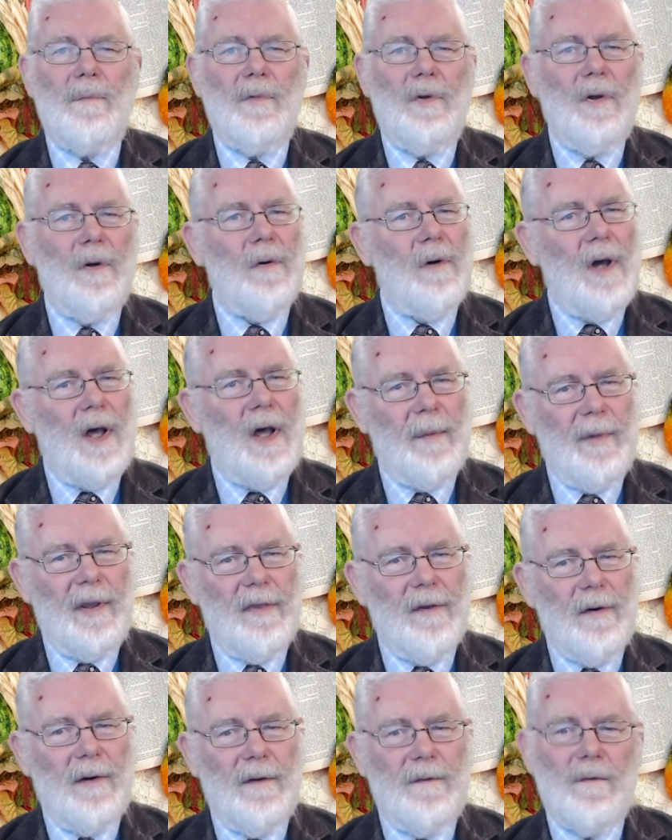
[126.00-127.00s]
From
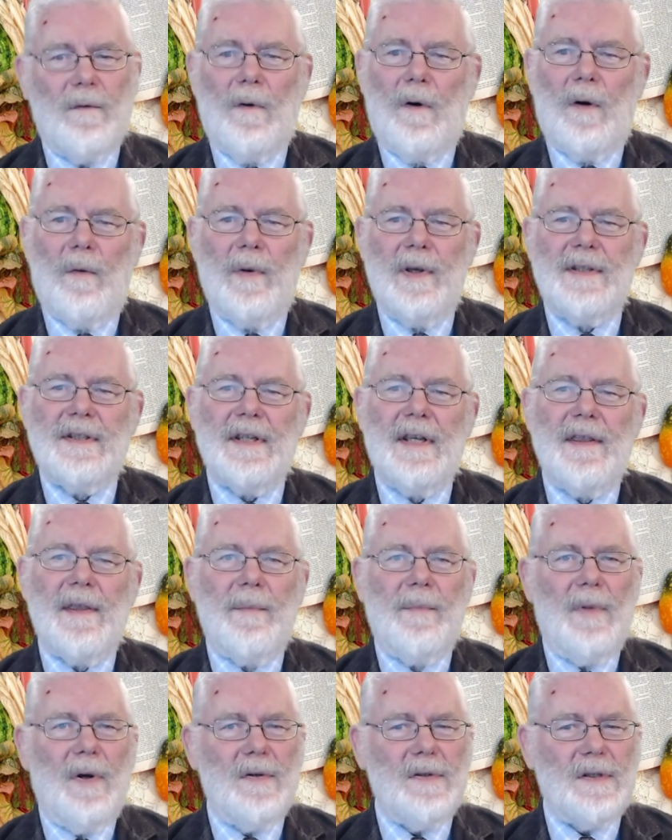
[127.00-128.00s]
Deuteronomy 34, we see
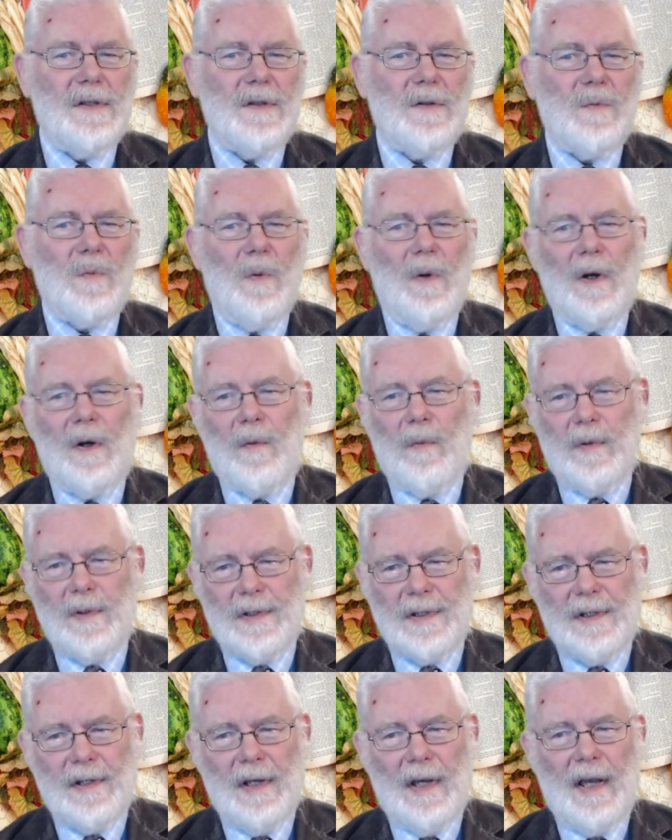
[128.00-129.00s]
that Moses' work
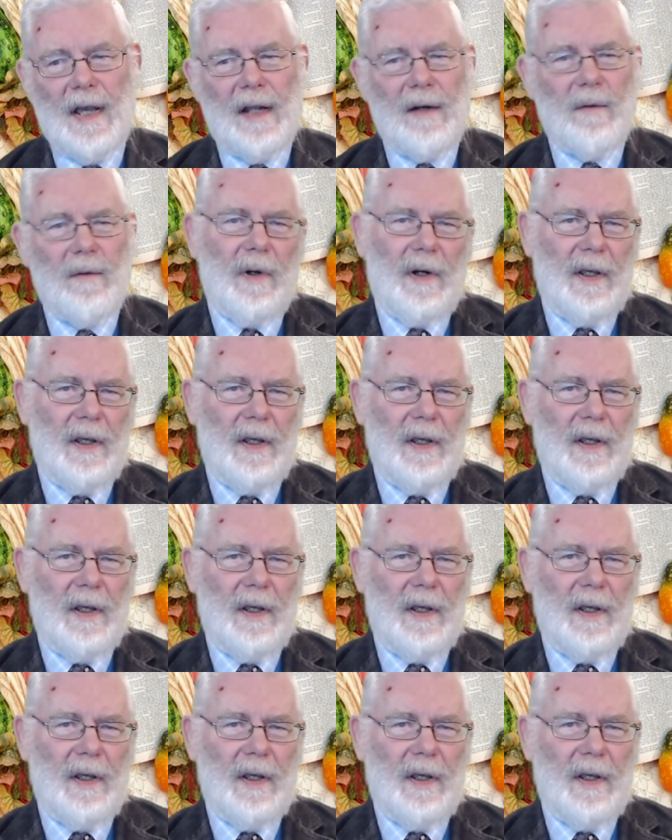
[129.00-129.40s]
was done